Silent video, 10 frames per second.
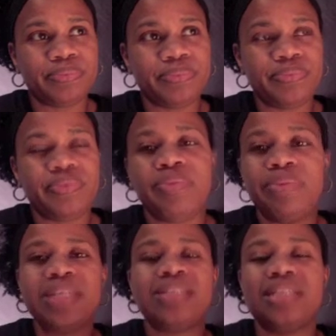the
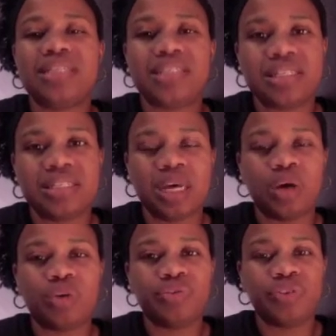business
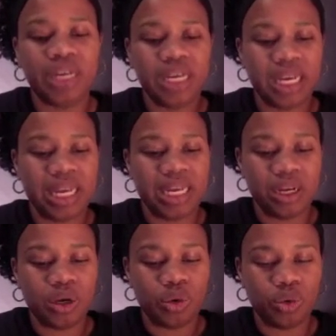itself in
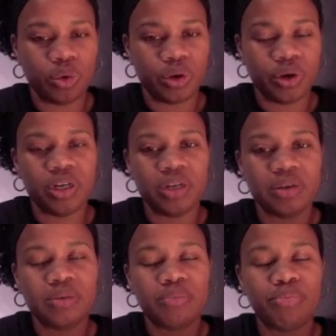order,
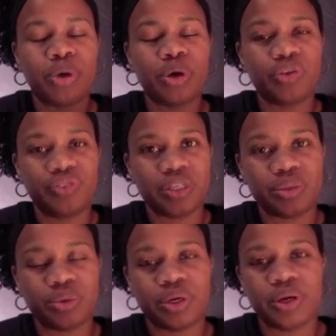perfect
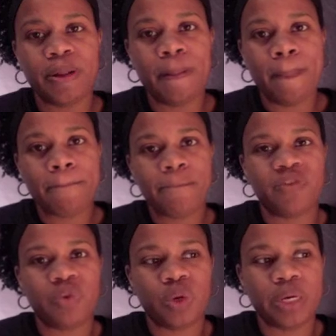order, before